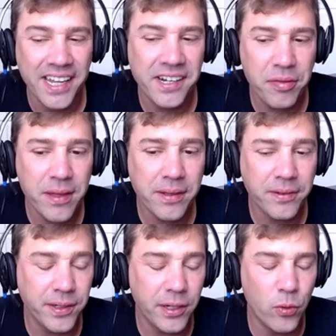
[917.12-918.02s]
And I think,
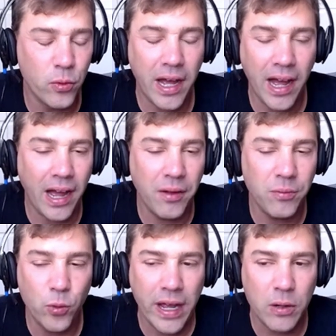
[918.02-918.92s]
you know, when I,
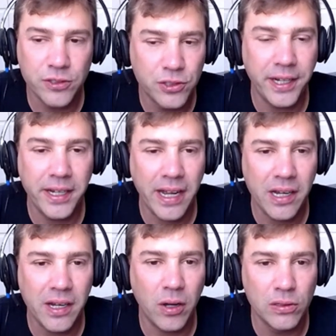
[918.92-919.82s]
when I was trading,
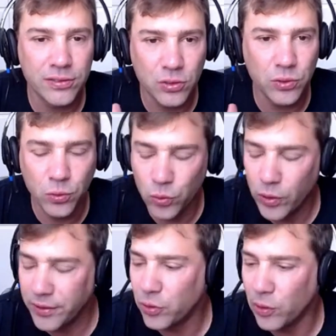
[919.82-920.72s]
I also
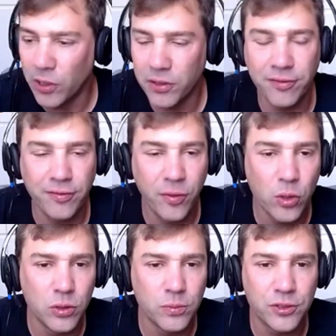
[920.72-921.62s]
went to a lot of
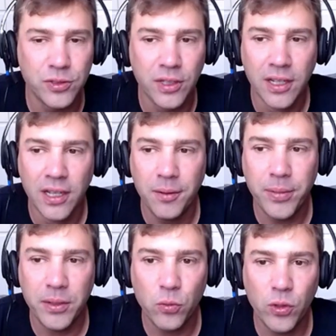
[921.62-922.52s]
forums.
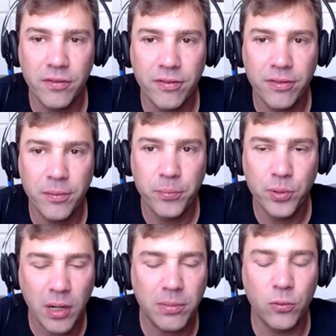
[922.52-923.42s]
But one of the
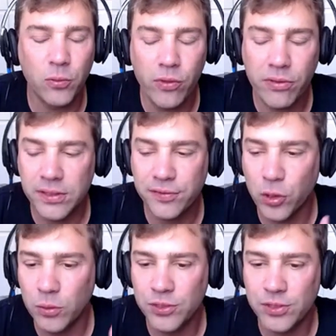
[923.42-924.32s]
problem with these
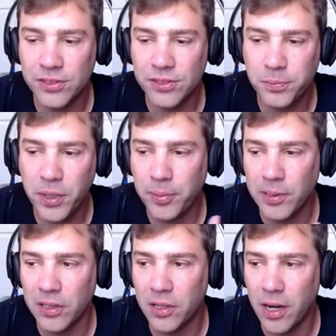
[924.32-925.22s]
forums is
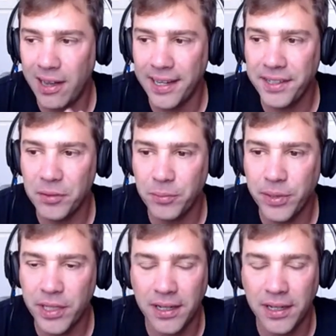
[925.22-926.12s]
people are hiding
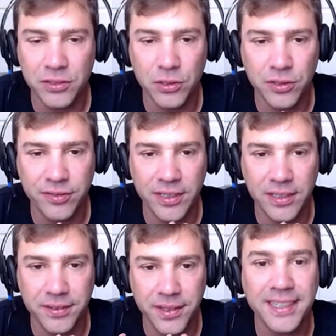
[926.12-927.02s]
behind sort of
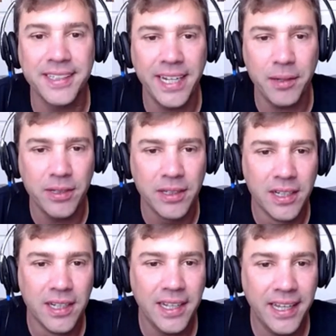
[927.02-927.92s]
a nickname,
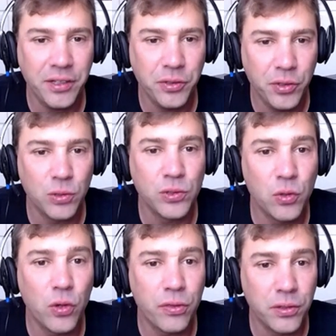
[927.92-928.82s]
and you don't
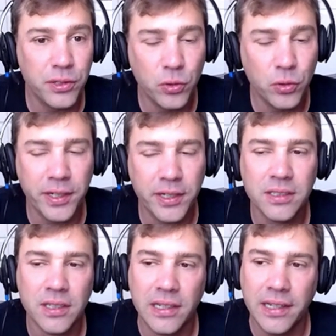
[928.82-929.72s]
know what they're
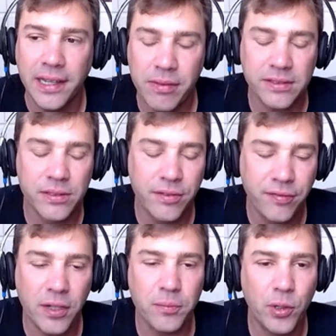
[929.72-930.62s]
doing. And that's the
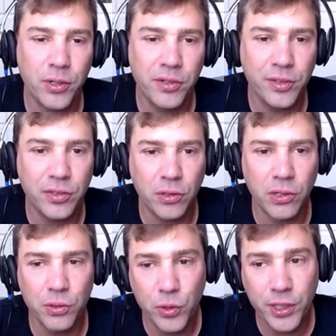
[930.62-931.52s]
fun part of
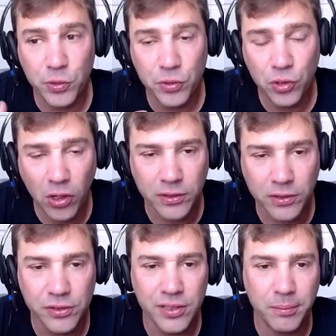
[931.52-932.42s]
eToro. When you talk
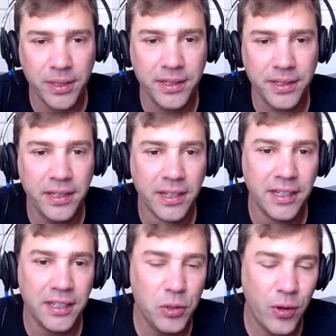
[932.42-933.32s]
to somebody,
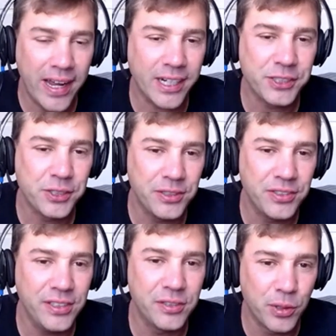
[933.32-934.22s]
you actually
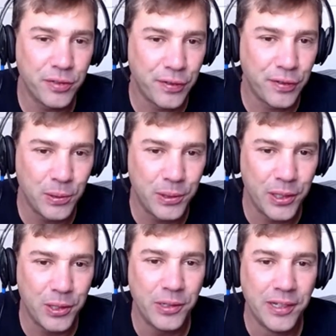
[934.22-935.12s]
see his
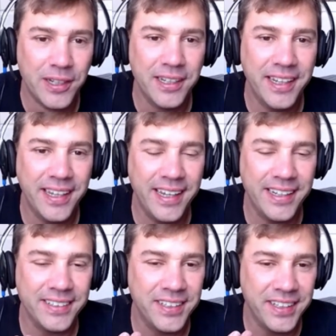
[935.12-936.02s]
portfolio
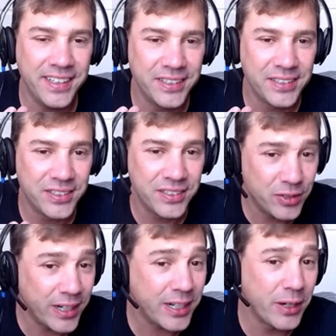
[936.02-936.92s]
and his
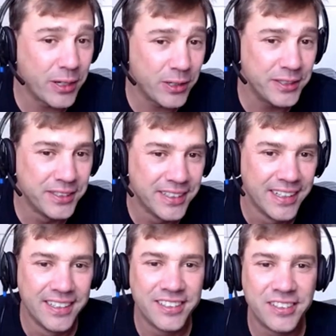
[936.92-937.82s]
track record.
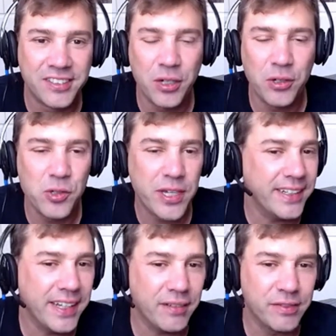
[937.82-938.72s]
So you
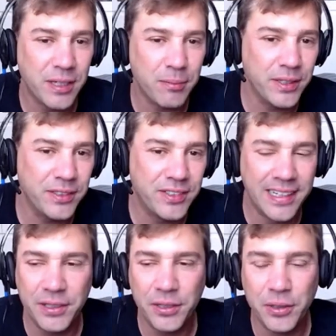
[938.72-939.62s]
can't have somebody
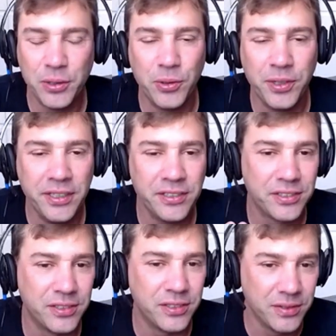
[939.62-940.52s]
tell you
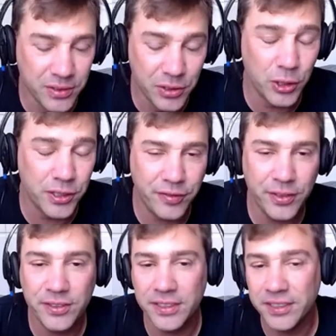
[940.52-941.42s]
he's good if
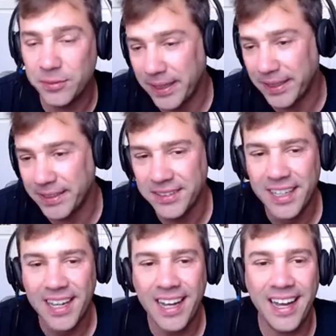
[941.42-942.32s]
he is bad,
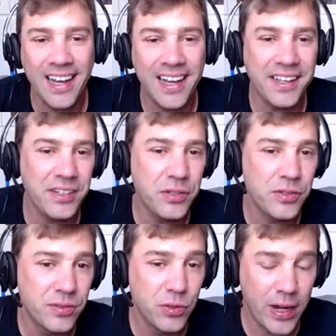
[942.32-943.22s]
uh, and you
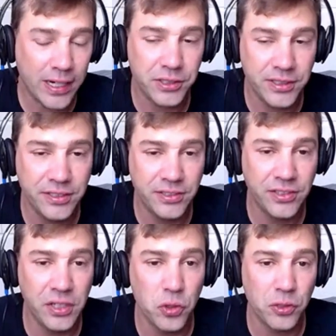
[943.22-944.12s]
you actually
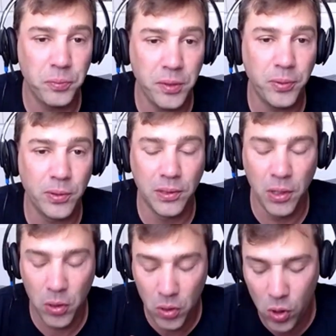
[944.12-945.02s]
see what
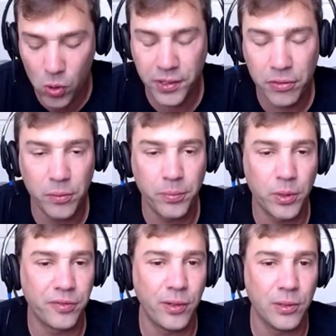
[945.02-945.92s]
people own in their
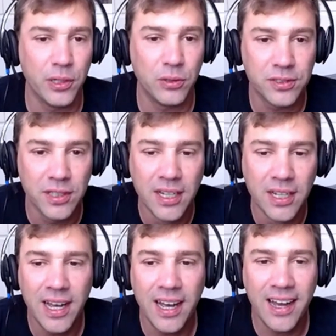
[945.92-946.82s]
portfolios,
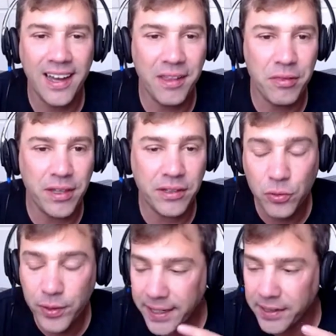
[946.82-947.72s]
uh, and that
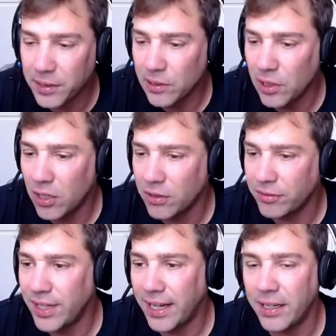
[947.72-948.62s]
created a lot
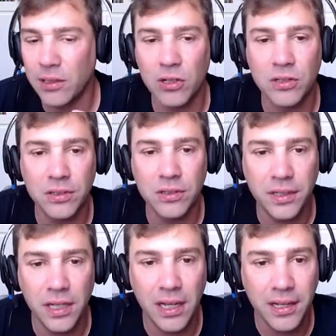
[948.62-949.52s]
of dialogue
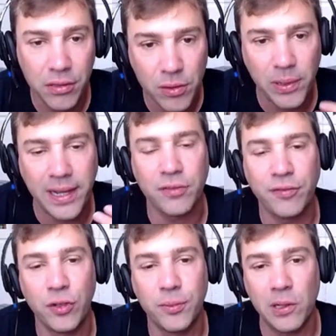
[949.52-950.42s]
uh, in the
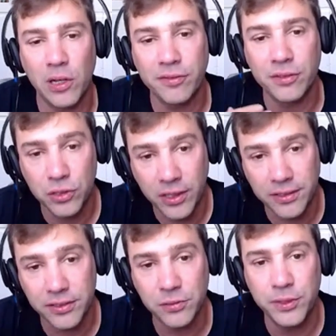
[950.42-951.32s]
platform and a lot of
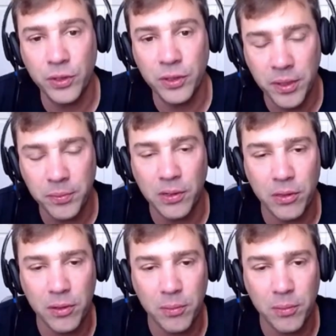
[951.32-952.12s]
trust between people on the